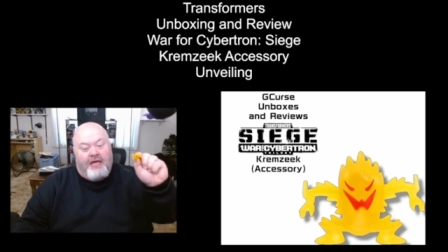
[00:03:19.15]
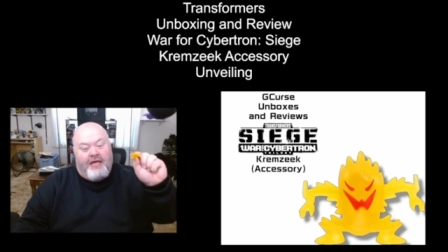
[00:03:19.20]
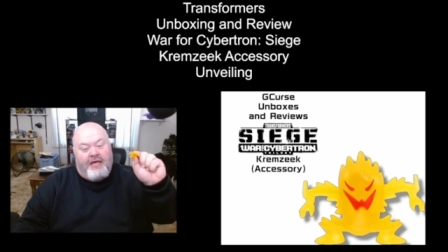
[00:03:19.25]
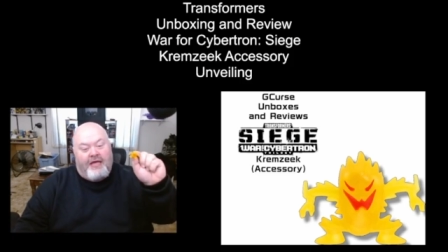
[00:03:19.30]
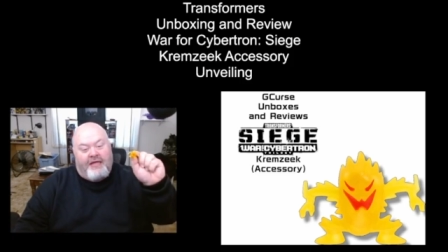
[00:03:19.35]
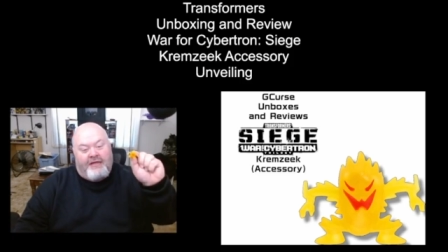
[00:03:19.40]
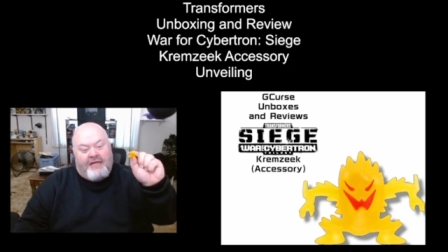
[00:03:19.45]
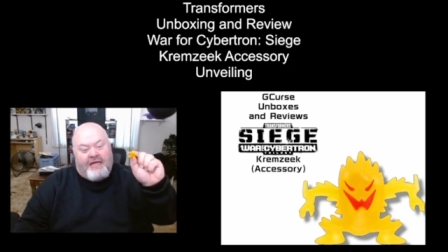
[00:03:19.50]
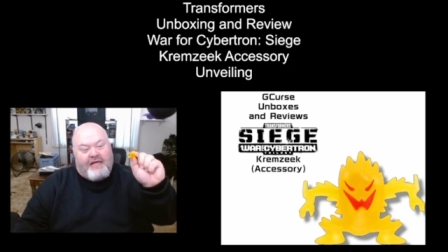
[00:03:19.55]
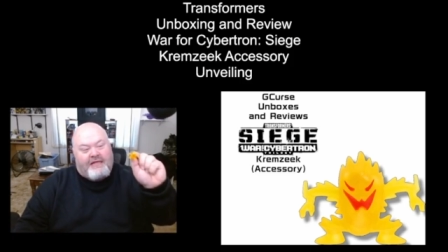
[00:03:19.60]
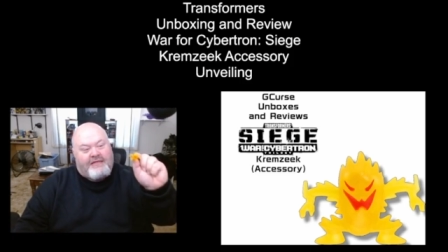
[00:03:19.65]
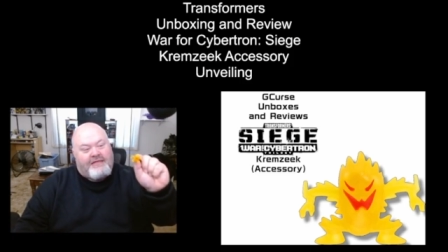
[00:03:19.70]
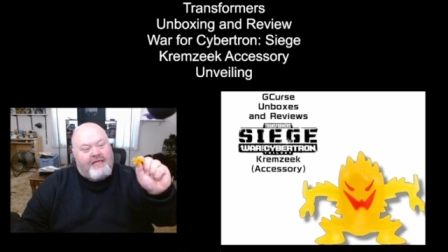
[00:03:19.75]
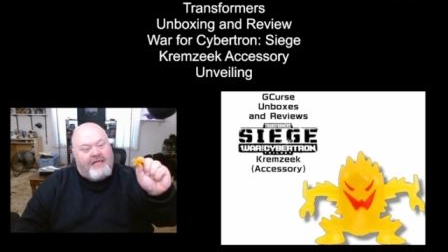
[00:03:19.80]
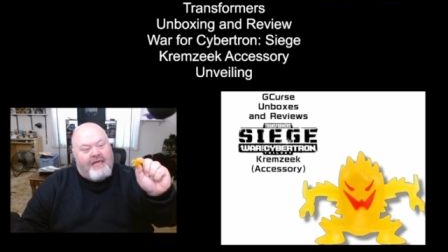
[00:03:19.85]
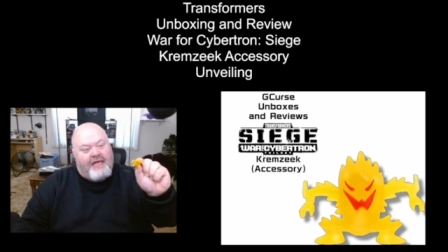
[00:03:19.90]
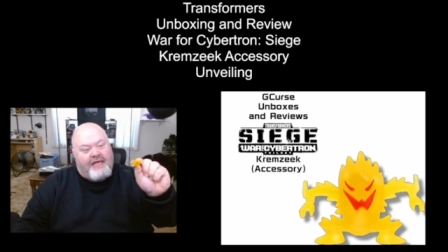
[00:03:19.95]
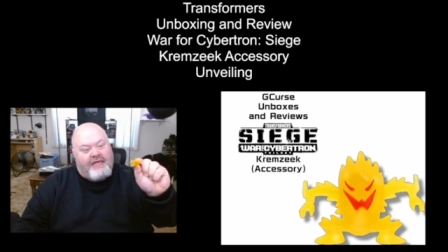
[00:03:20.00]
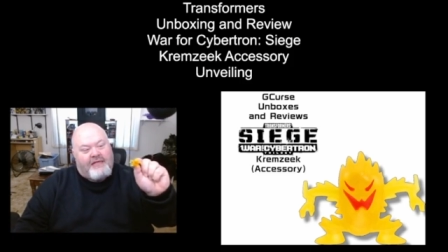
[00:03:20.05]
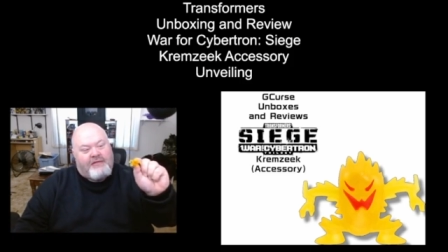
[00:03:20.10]
And that's the
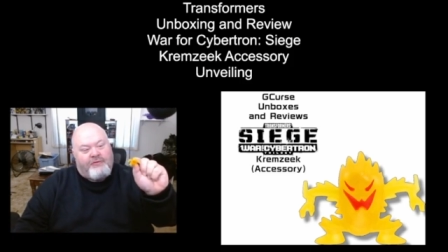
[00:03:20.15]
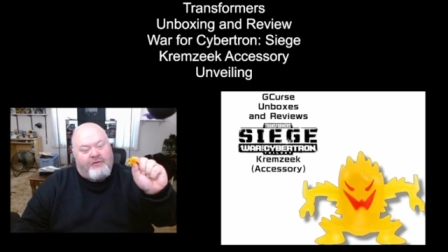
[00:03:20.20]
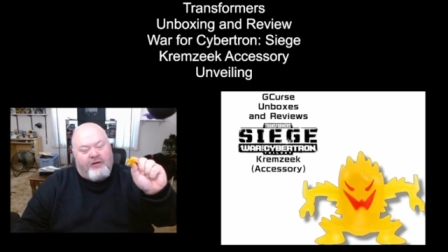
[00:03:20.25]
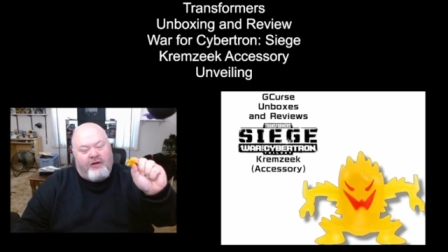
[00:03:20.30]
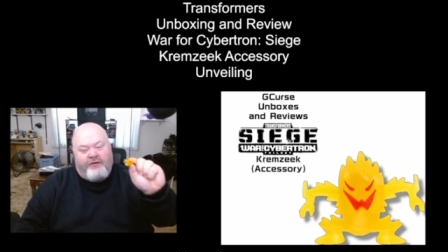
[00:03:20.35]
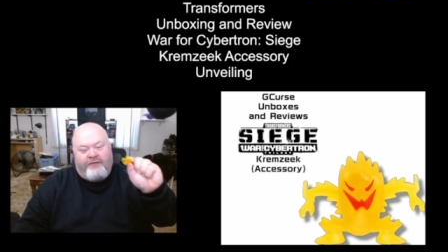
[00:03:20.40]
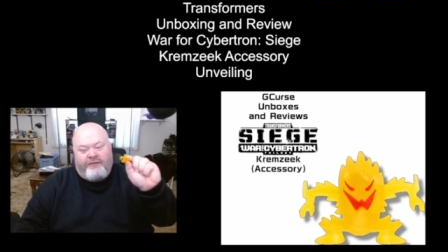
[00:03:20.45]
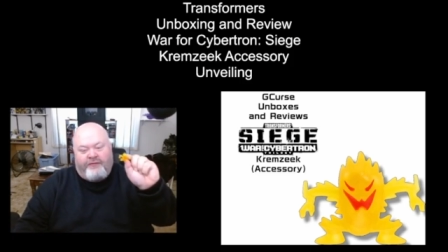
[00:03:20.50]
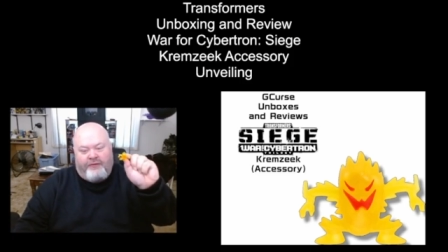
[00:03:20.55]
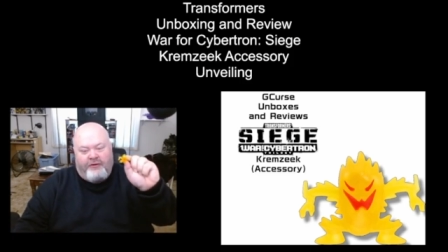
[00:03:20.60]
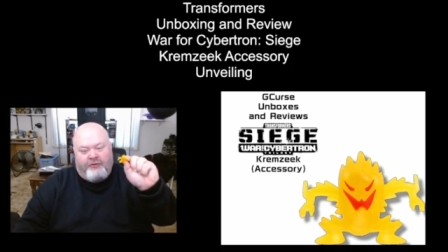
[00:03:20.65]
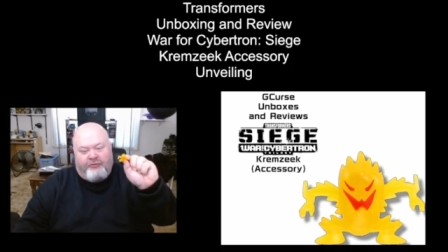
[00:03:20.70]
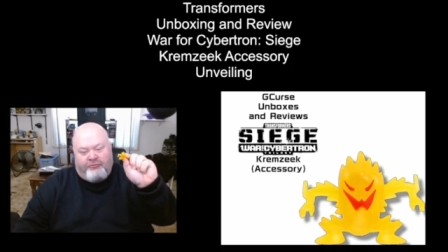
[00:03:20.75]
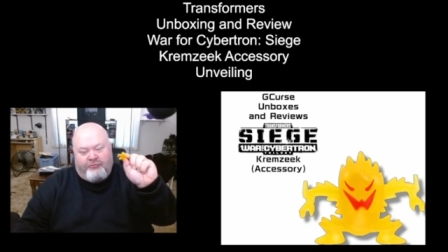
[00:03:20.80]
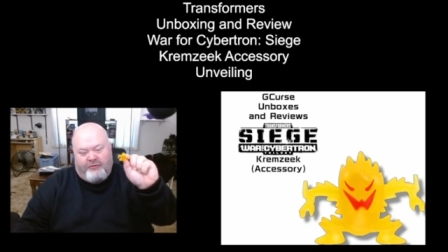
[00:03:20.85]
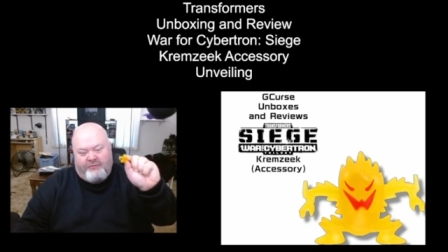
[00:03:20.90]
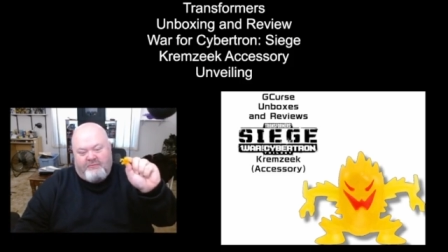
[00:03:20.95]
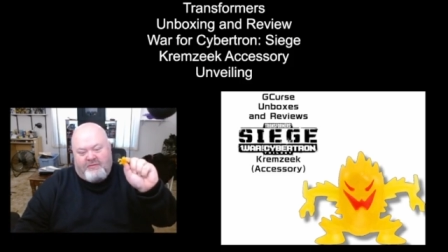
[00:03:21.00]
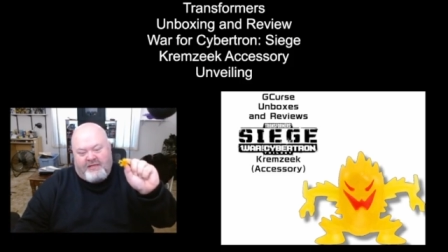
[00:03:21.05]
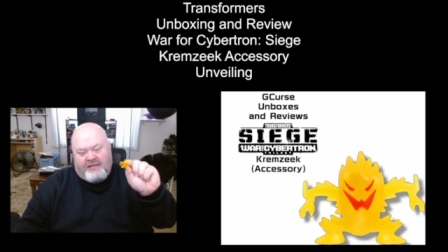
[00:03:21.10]
case with our friend
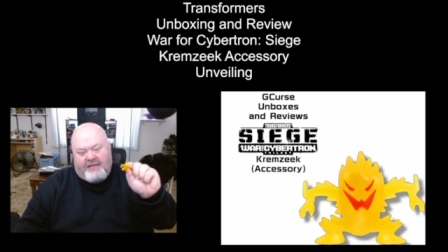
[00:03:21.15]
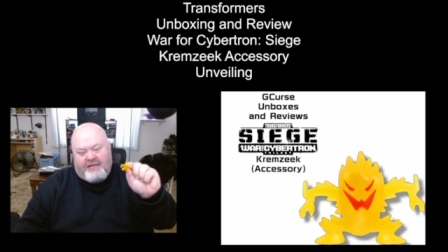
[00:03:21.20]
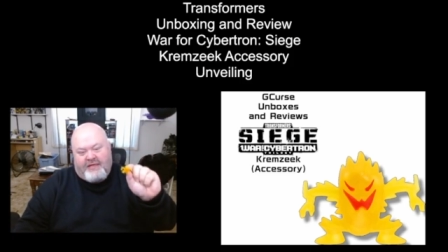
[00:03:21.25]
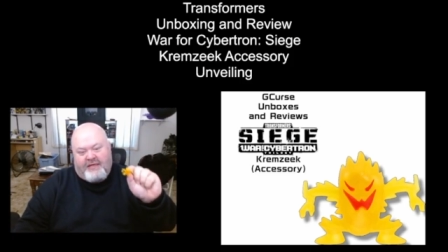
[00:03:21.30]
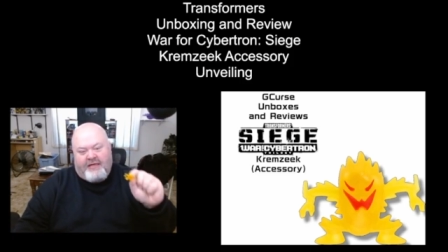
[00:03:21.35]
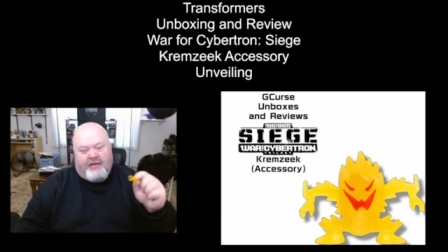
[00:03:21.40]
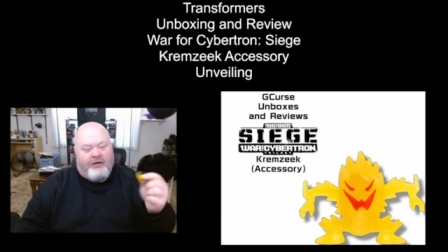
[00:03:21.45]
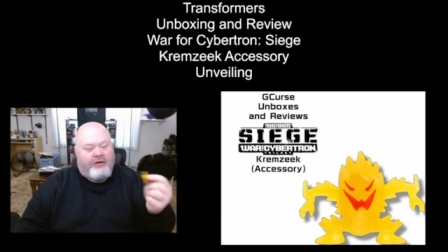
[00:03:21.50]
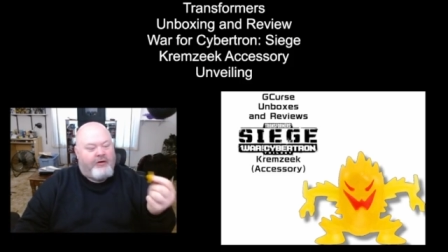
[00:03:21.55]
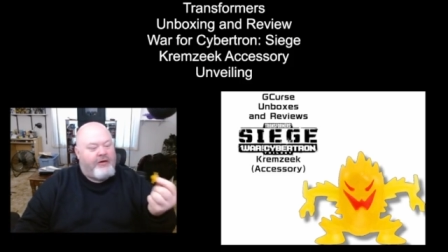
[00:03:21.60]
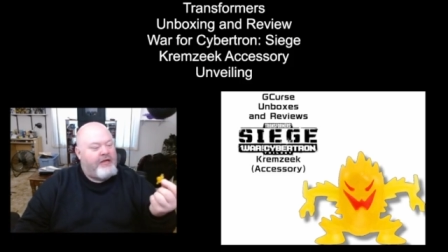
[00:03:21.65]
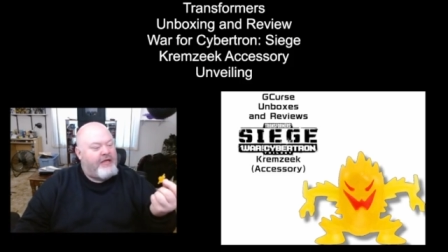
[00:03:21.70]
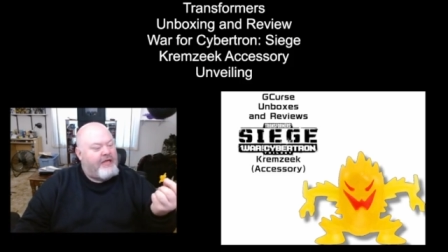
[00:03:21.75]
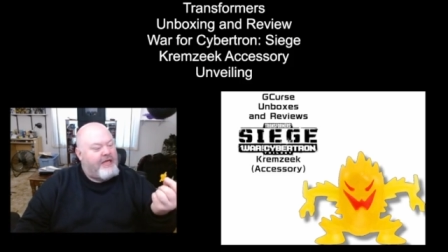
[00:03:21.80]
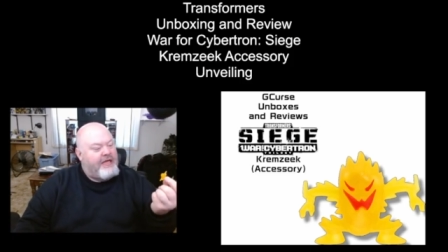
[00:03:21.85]
Kremzeek here.